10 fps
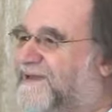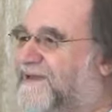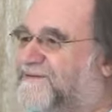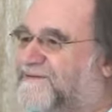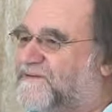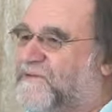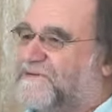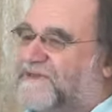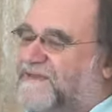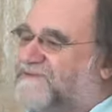and on
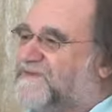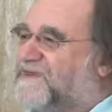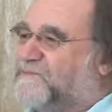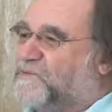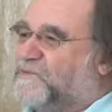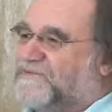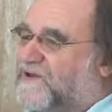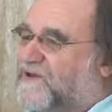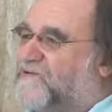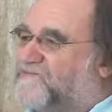the next table was
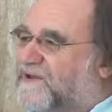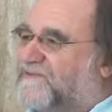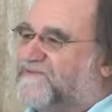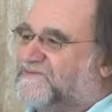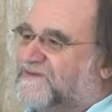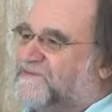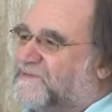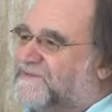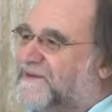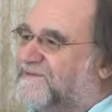Carl Rentz sitting
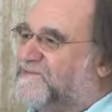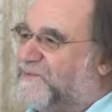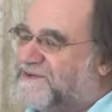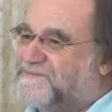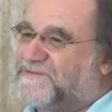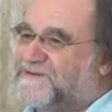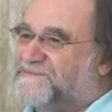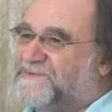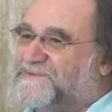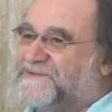with like 20
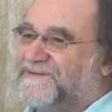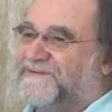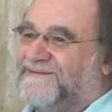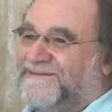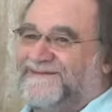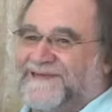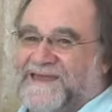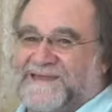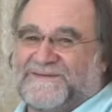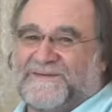people.
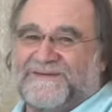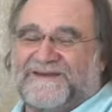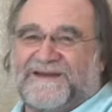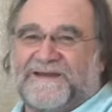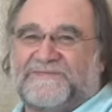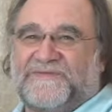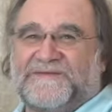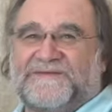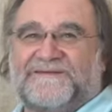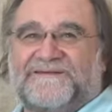And I
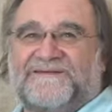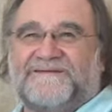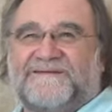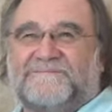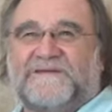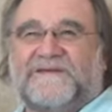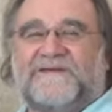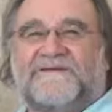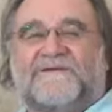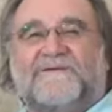think,
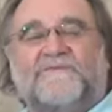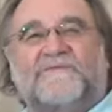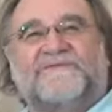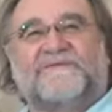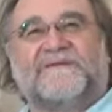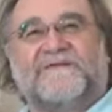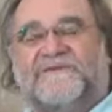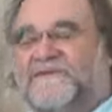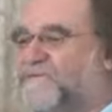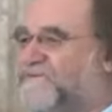who was it? I
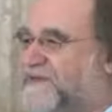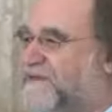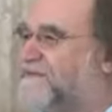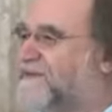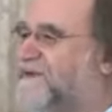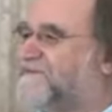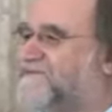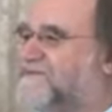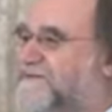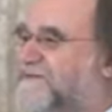think it was Tagagata
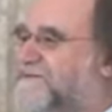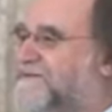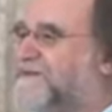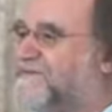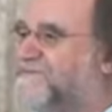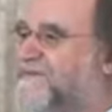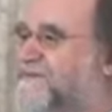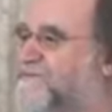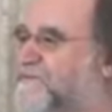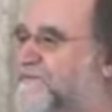sitting at another
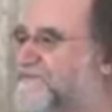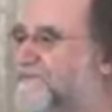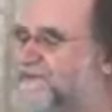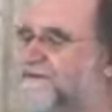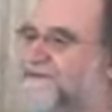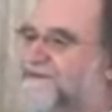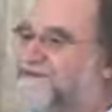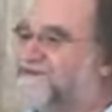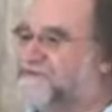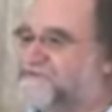table with
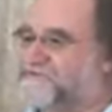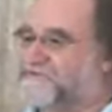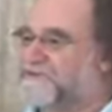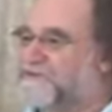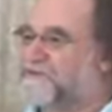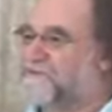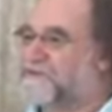his crew, you know,